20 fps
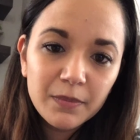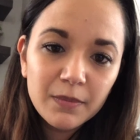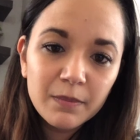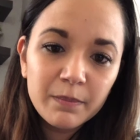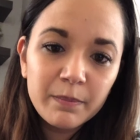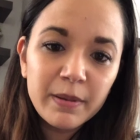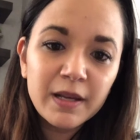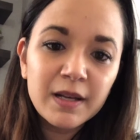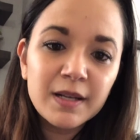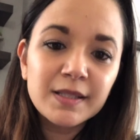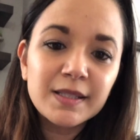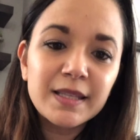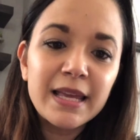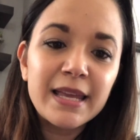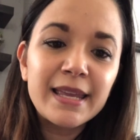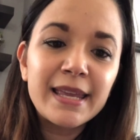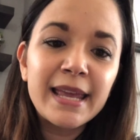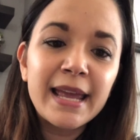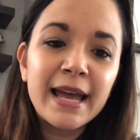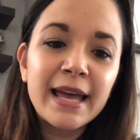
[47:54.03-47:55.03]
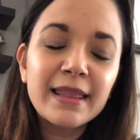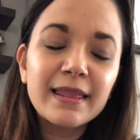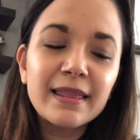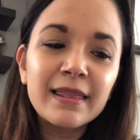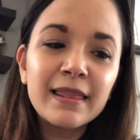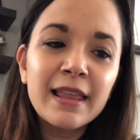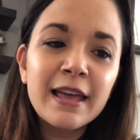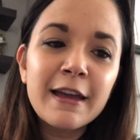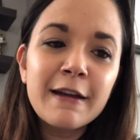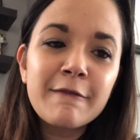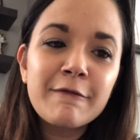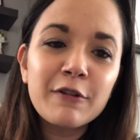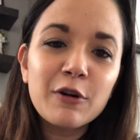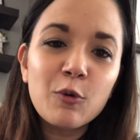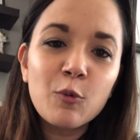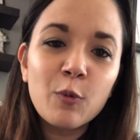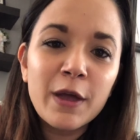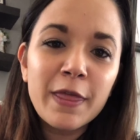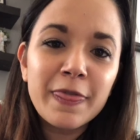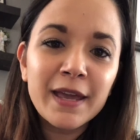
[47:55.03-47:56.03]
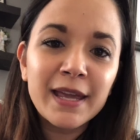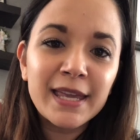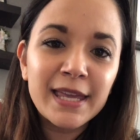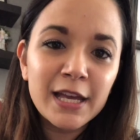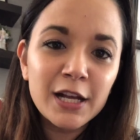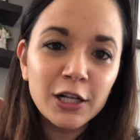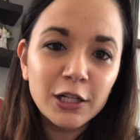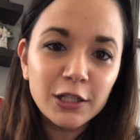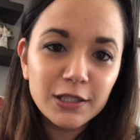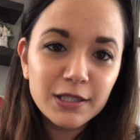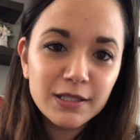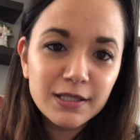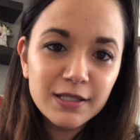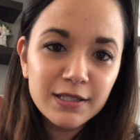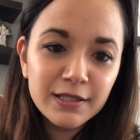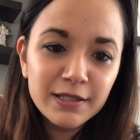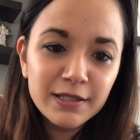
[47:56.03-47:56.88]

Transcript: because they can't live with the guilt?